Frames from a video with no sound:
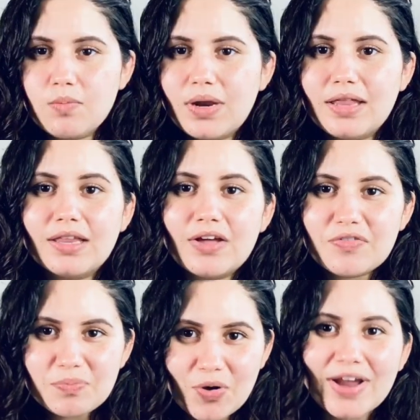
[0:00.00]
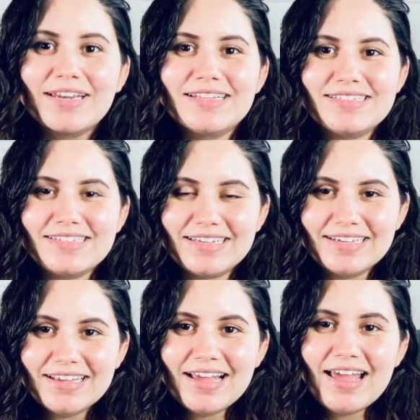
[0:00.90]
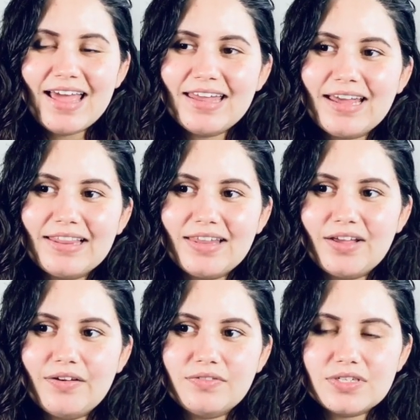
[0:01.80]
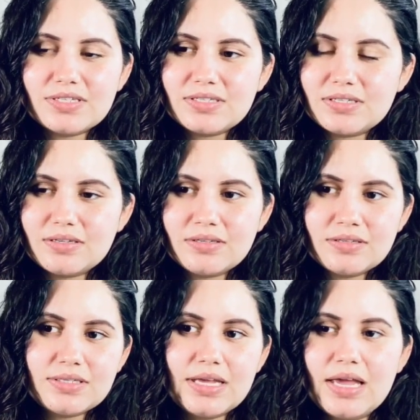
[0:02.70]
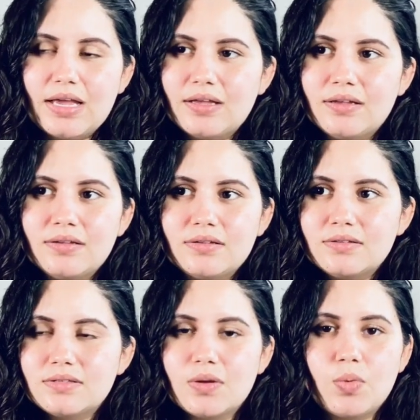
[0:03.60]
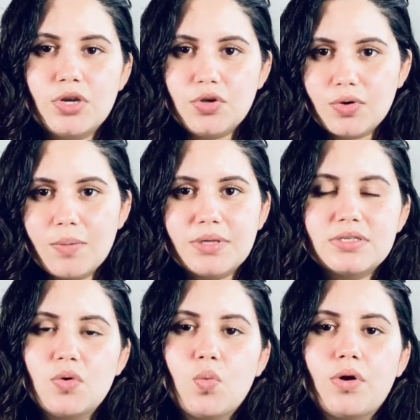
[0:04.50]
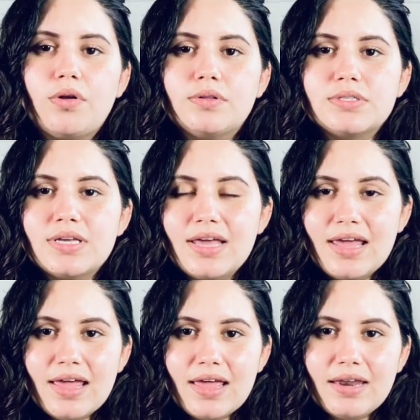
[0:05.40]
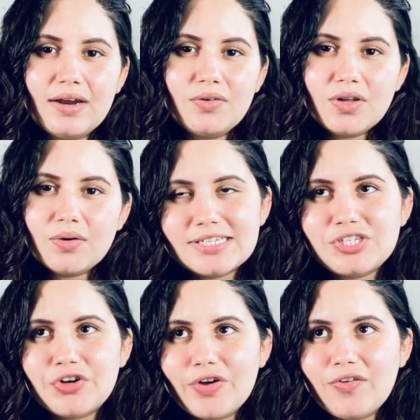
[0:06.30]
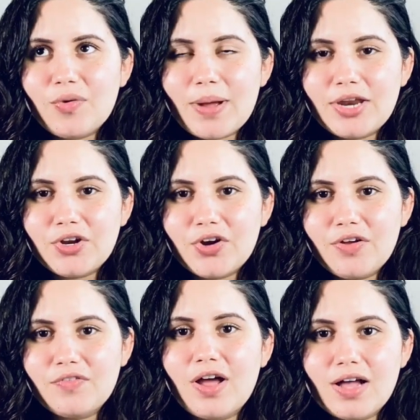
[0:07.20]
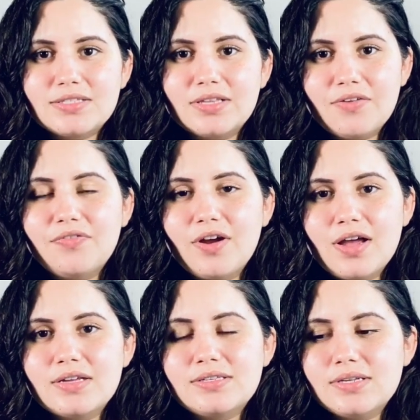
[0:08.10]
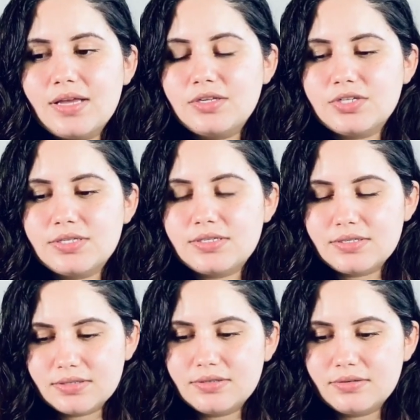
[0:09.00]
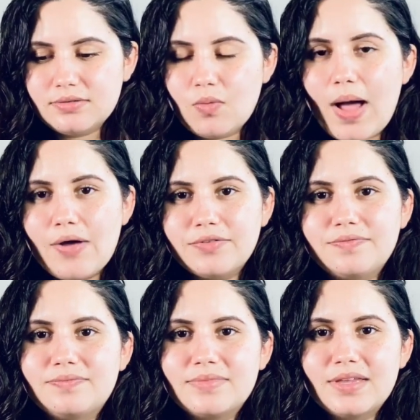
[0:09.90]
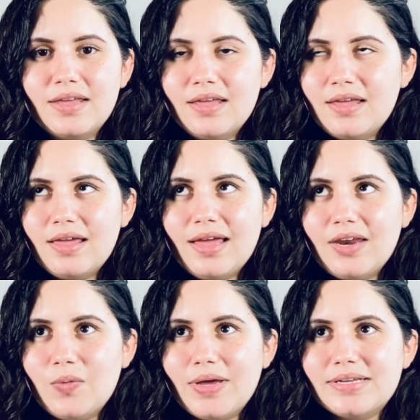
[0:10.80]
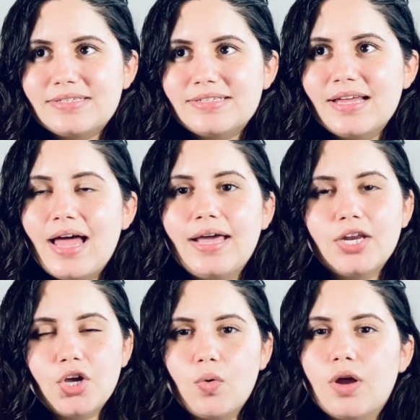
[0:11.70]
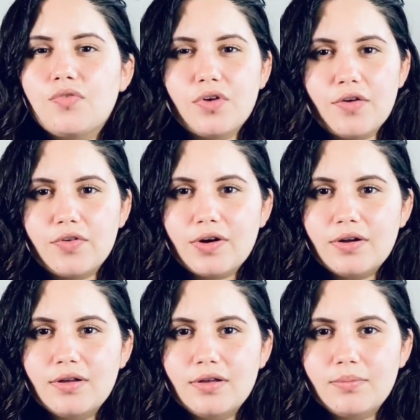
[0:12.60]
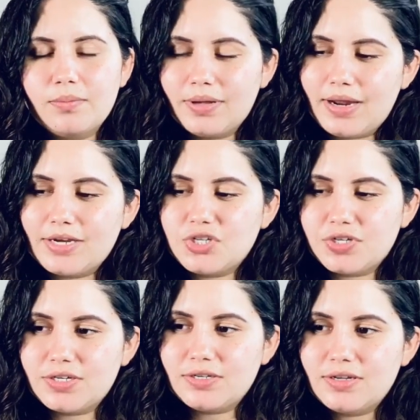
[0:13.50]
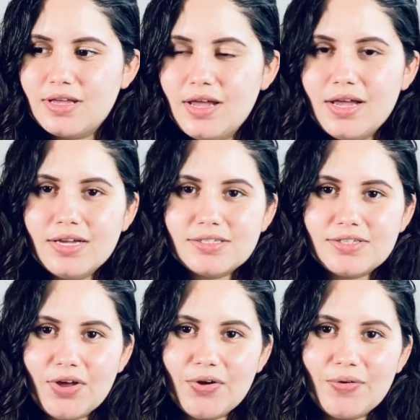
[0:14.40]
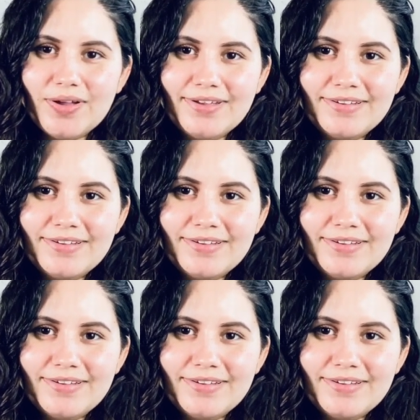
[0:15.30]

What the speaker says: but I love pregnancy, and I love just seeing someone new come into the world And I don't know, such a great reminder of God's love for us and just, wow. Anyways, I could go on forever, but I shouldn't. So,